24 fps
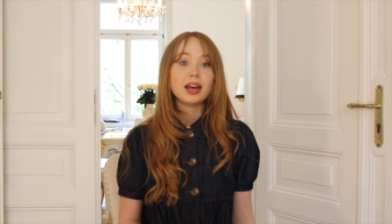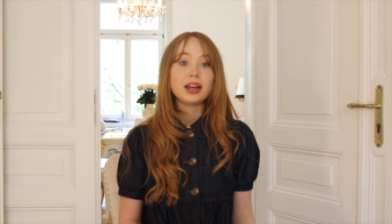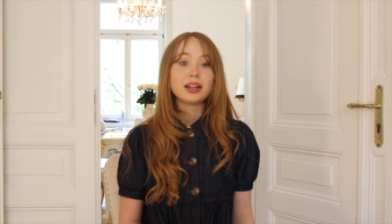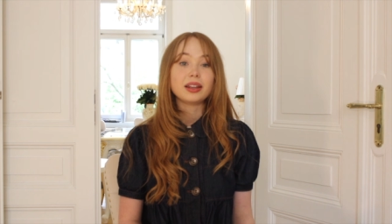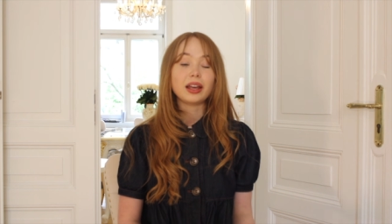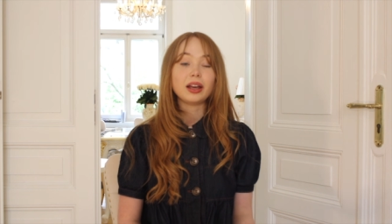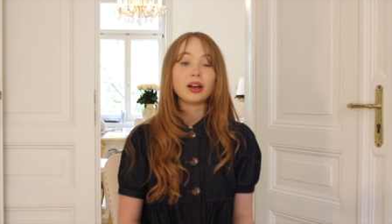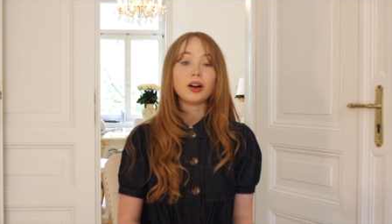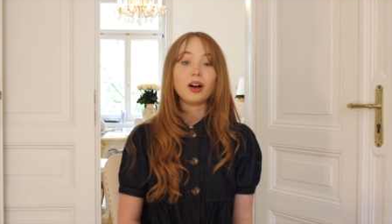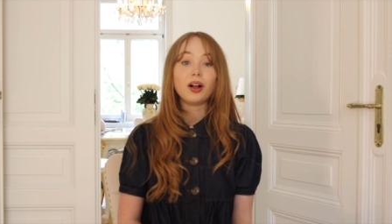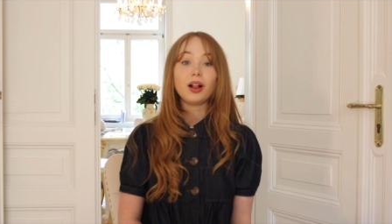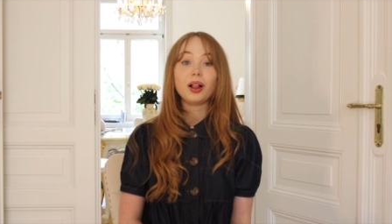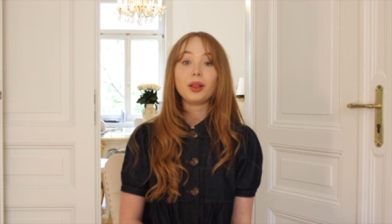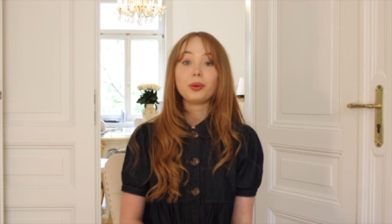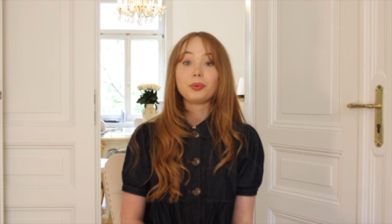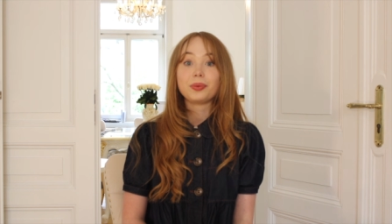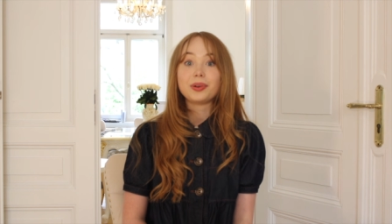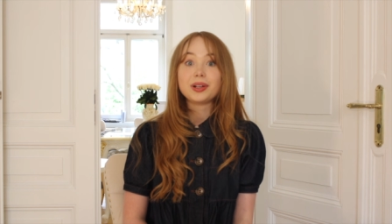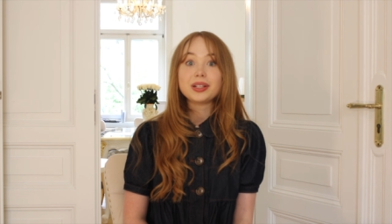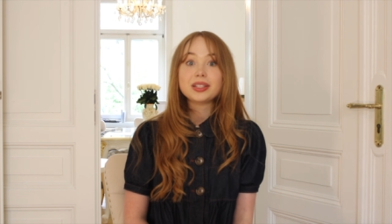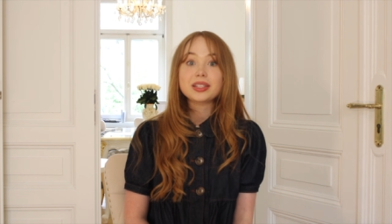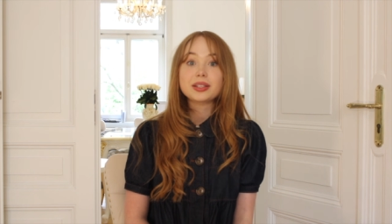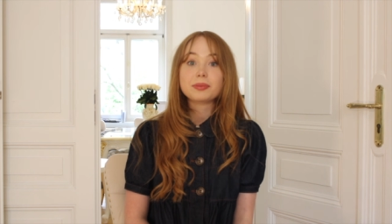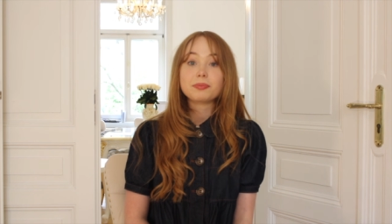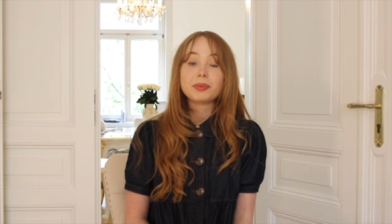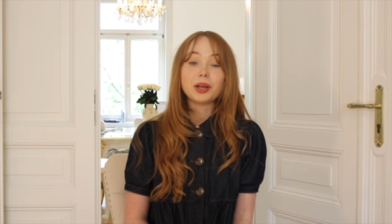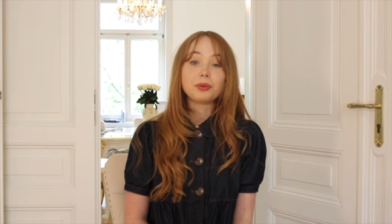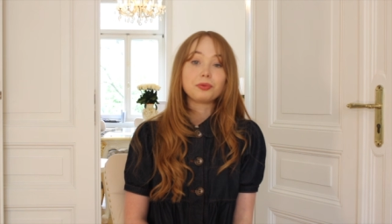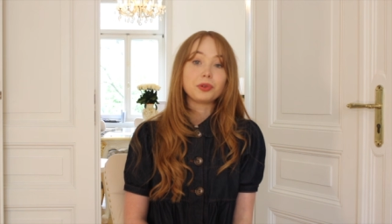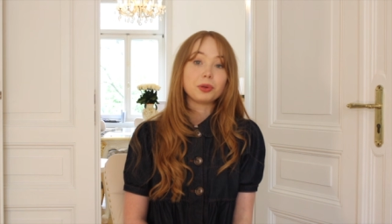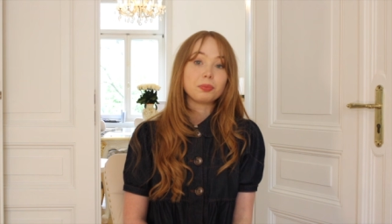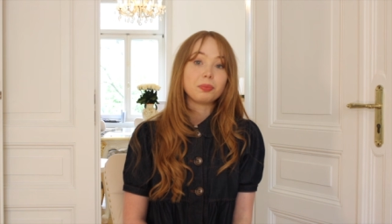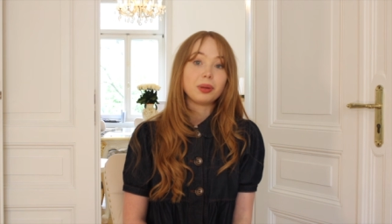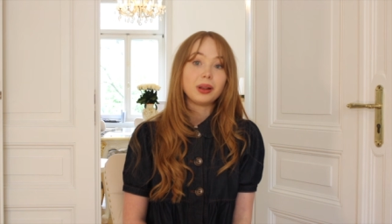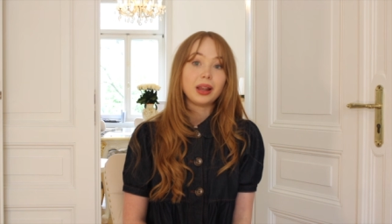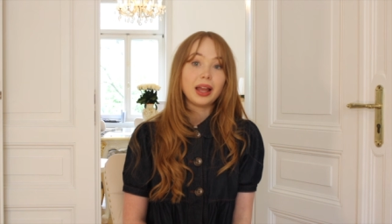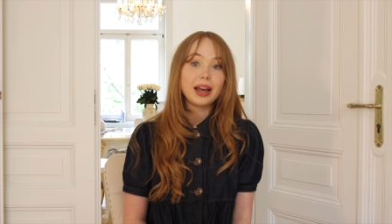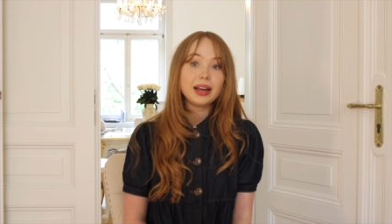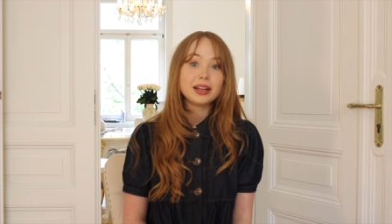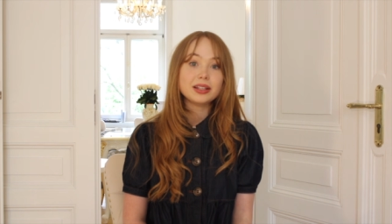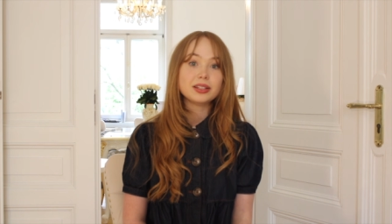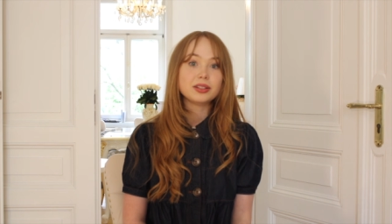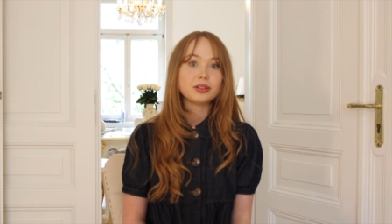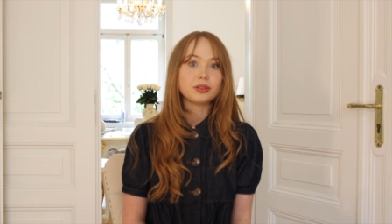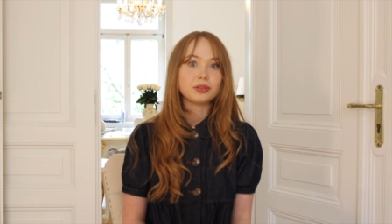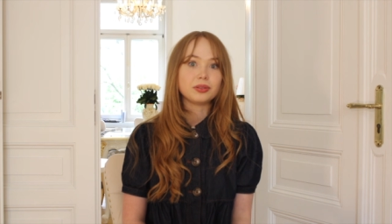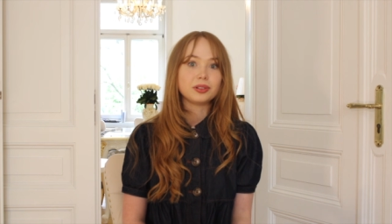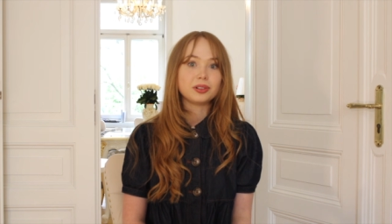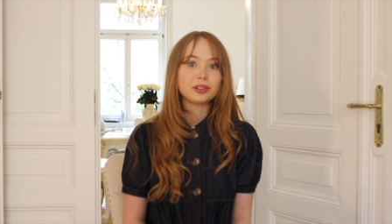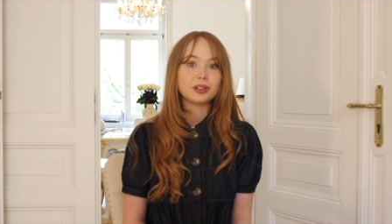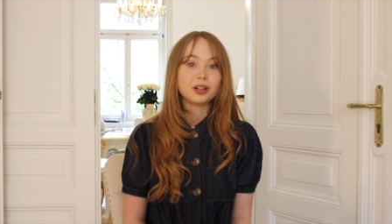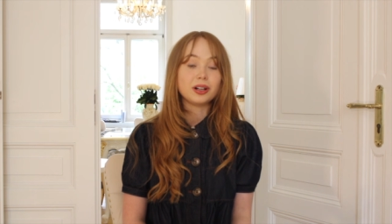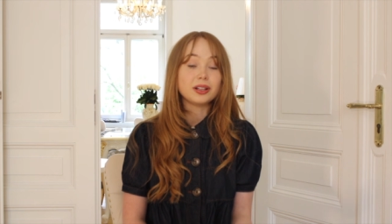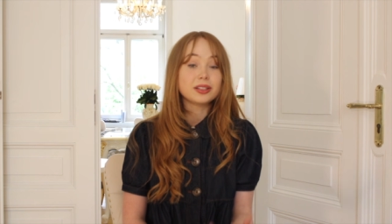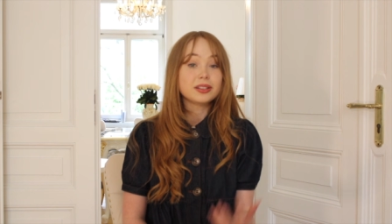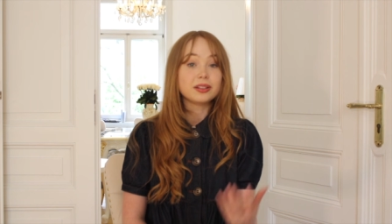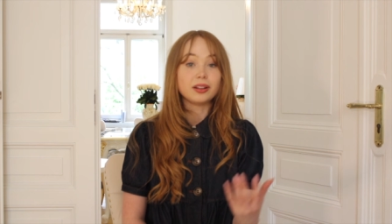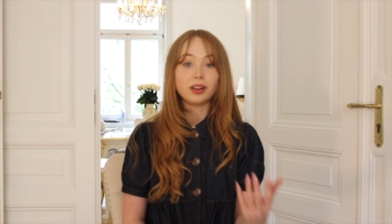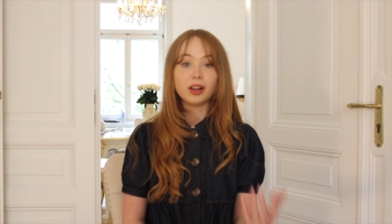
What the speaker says: they all risk being replaced or also